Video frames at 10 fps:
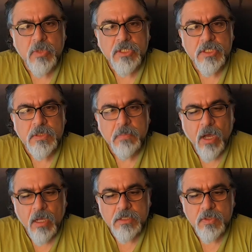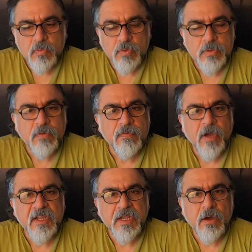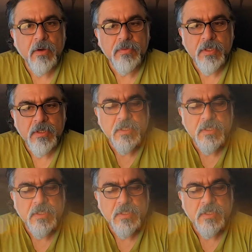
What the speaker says: much as possible to find out